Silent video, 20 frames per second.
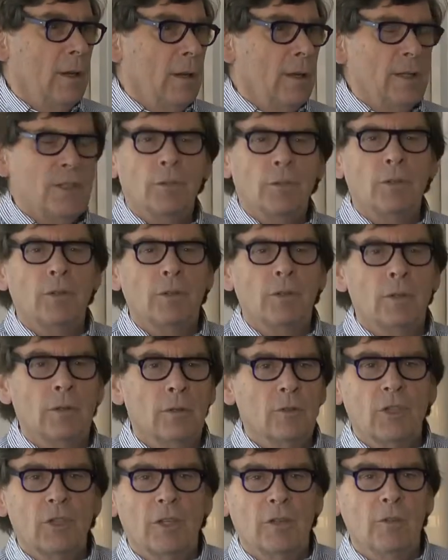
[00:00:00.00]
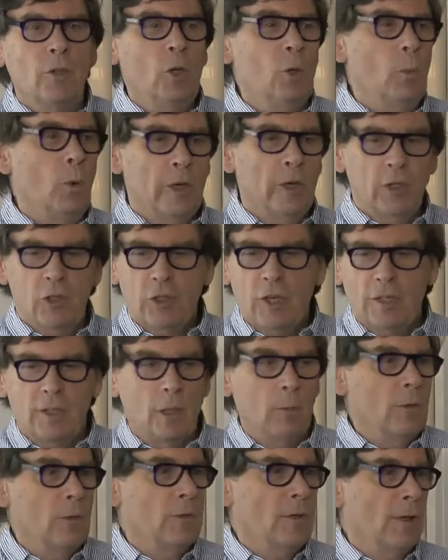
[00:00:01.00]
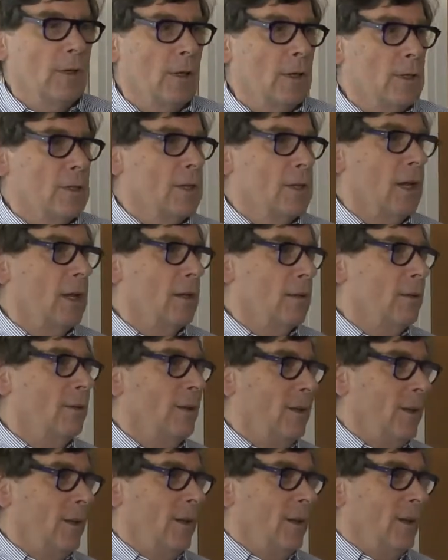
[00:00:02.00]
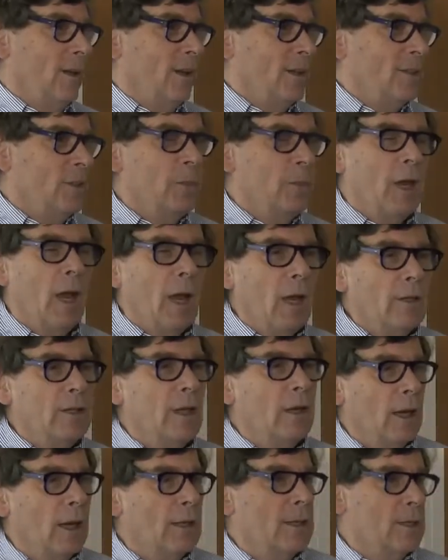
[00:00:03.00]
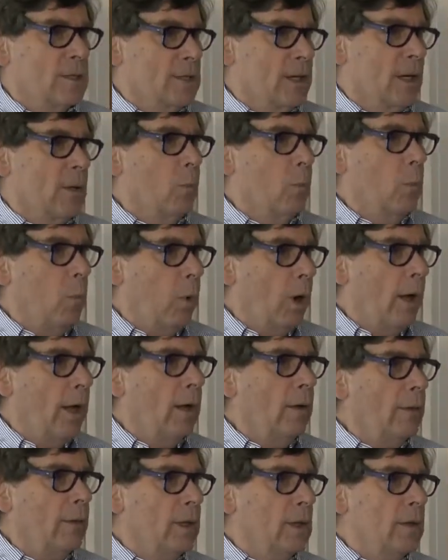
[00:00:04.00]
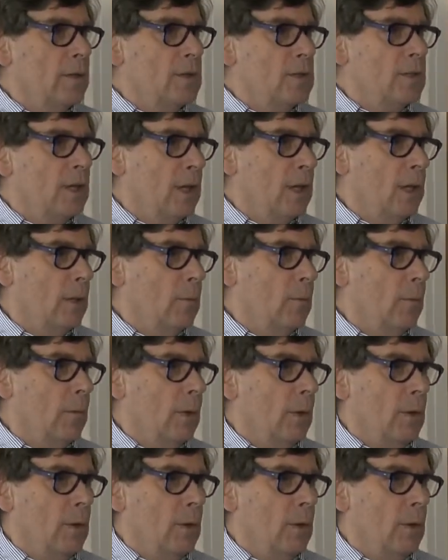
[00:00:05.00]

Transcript: They said, shut, new boy, shut up, you don't understand. I said, yeah, I don't understand. Why aren't they the same?